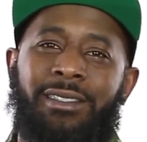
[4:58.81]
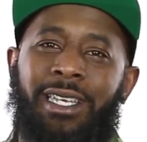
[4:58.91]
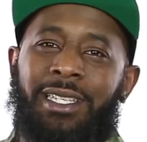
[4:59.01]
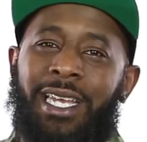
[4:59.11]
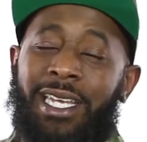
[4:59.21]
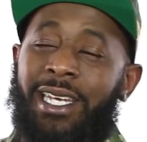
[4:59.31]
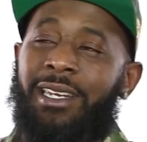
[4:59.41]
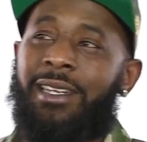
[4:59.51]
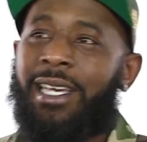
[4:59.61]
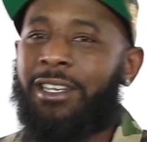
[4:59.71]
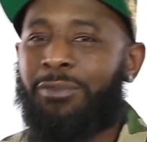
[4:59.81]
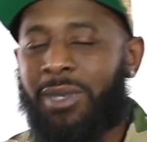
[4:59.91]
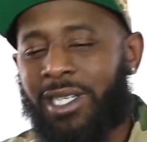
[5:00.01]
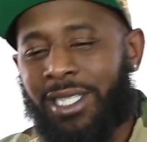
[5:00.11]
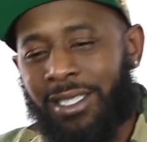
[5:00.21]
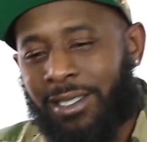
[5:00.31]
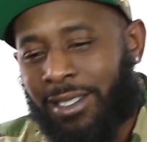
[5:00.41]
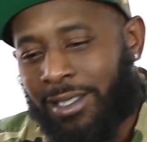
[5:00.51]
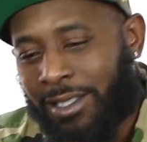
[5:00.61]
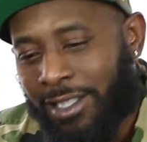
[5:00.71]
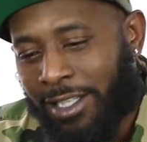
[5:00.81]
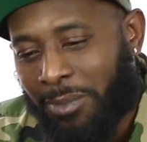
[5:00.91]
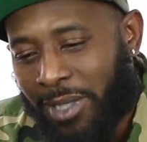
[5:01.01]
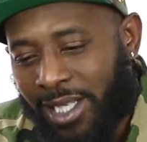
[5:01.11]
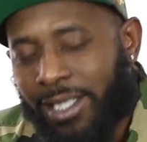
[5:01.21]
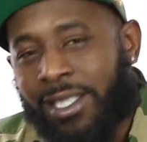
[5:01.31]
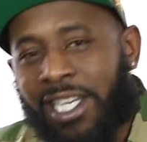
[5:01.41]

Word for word: I got a lot of my comedic